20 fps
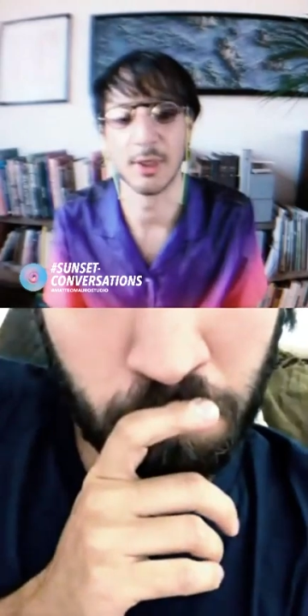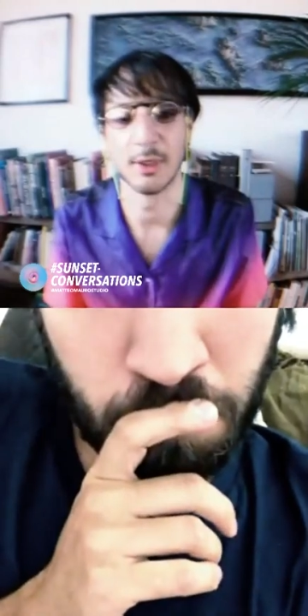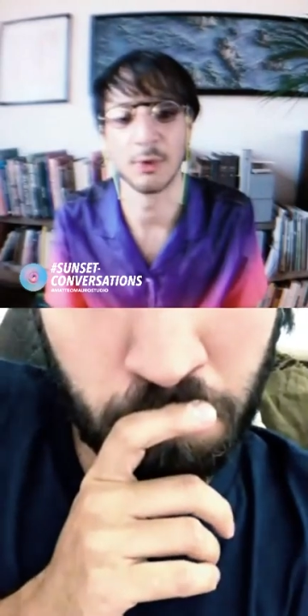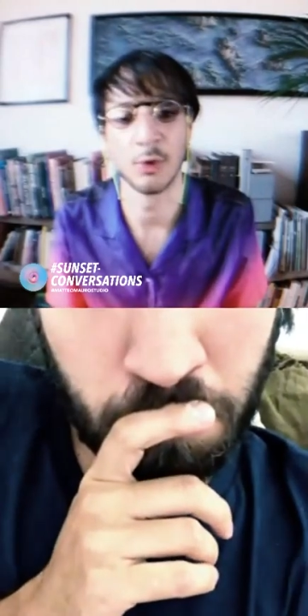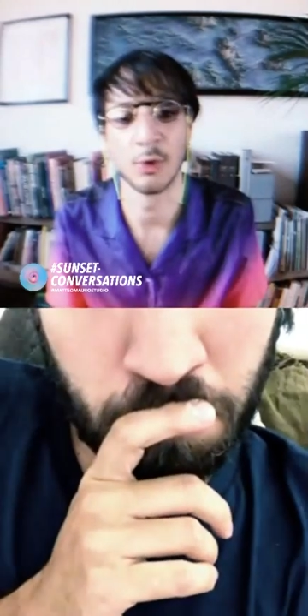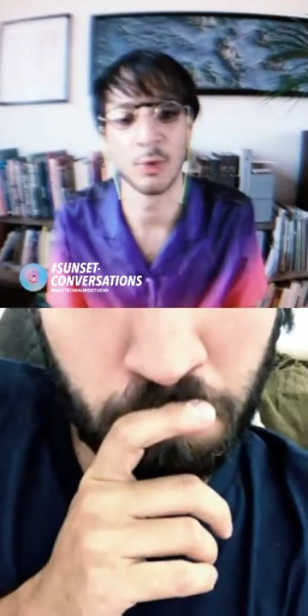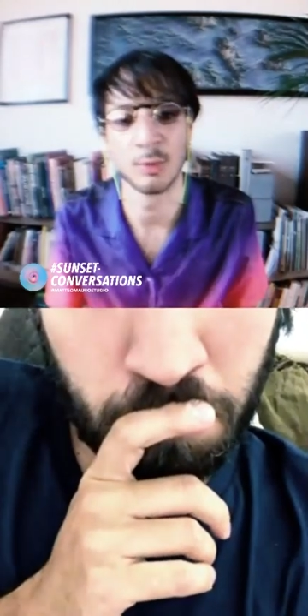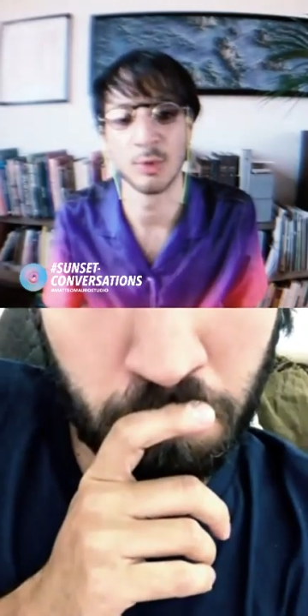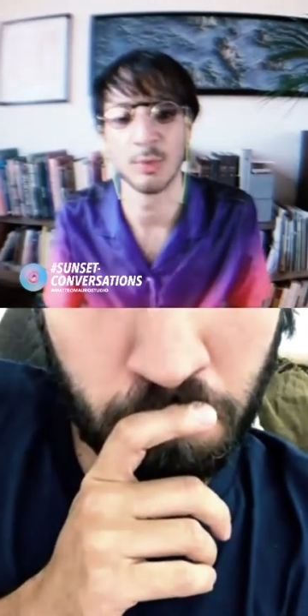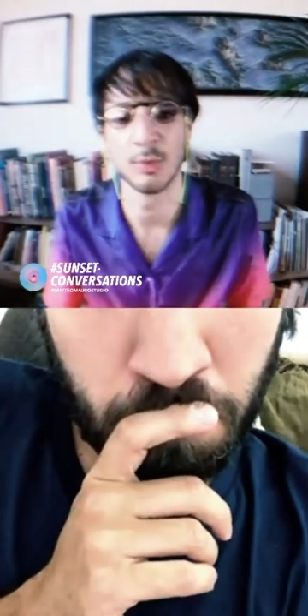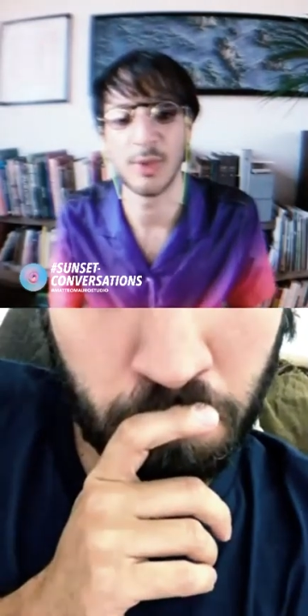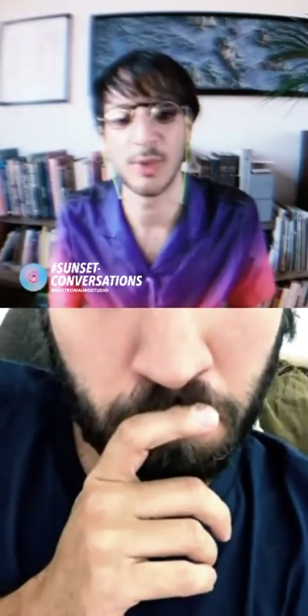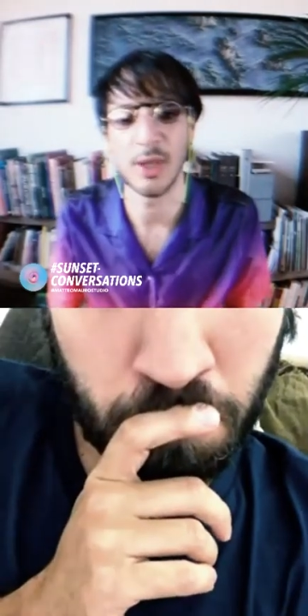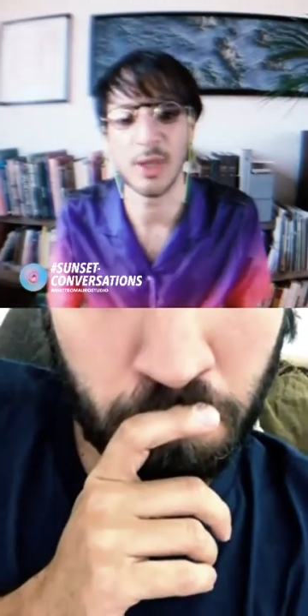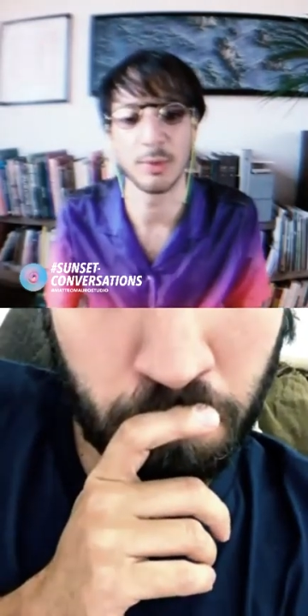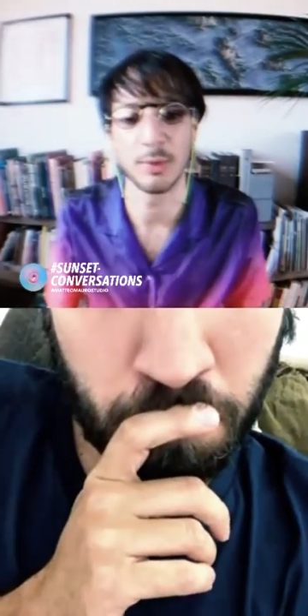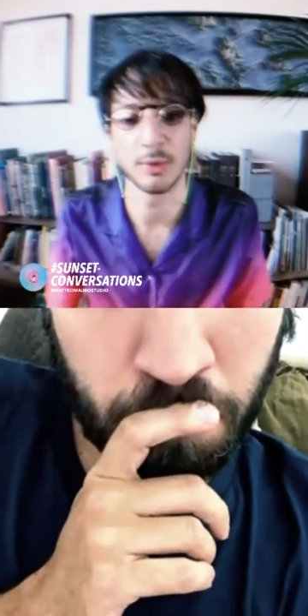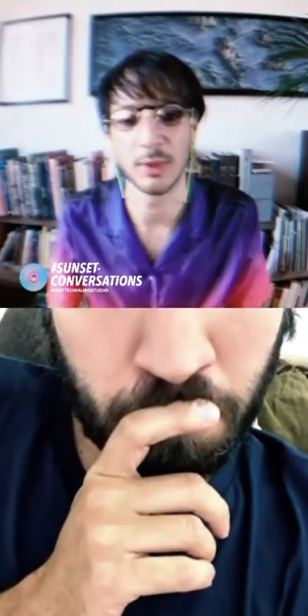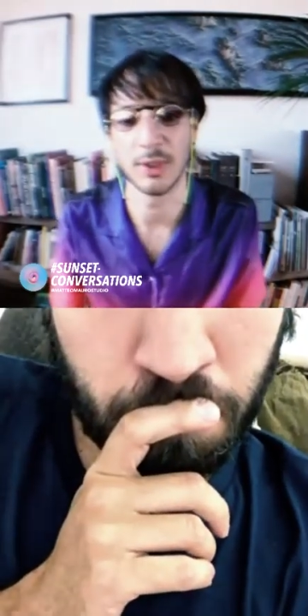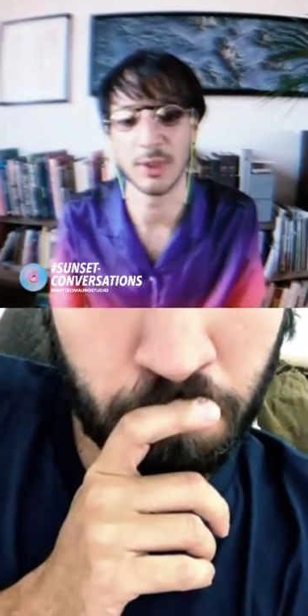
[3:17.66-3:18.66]
uh, normal
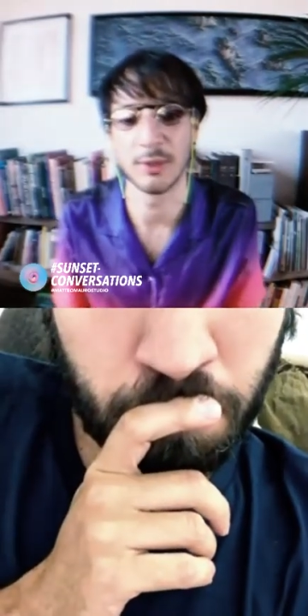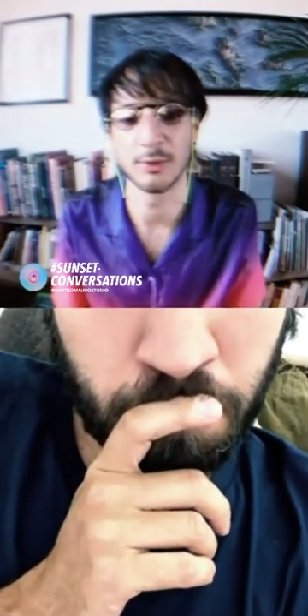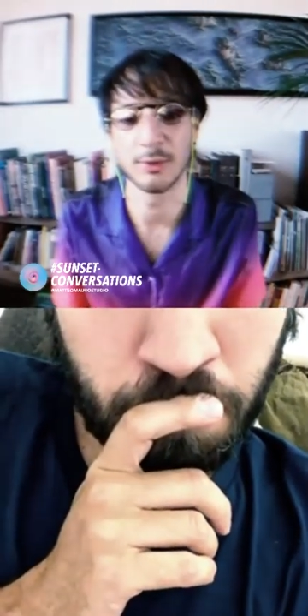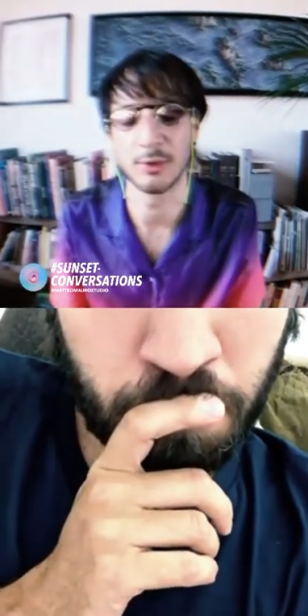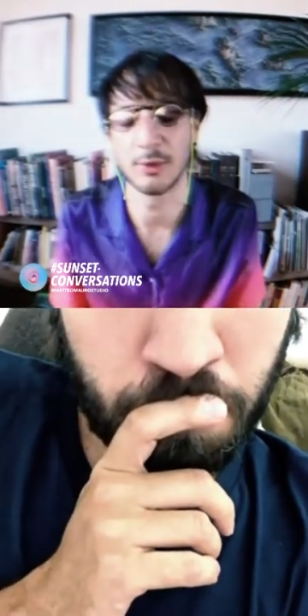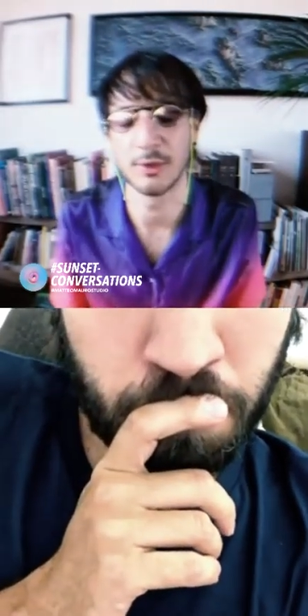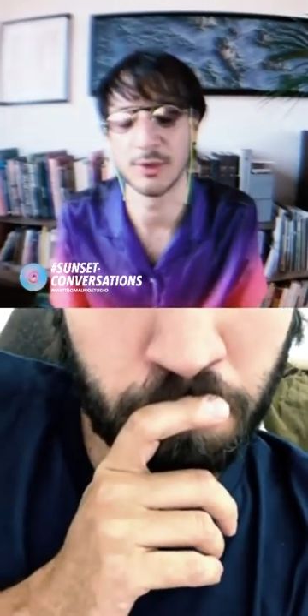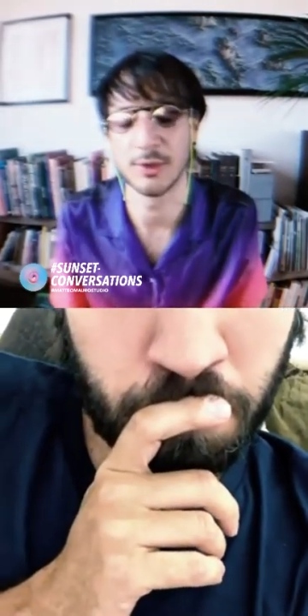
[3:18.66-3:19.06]
people and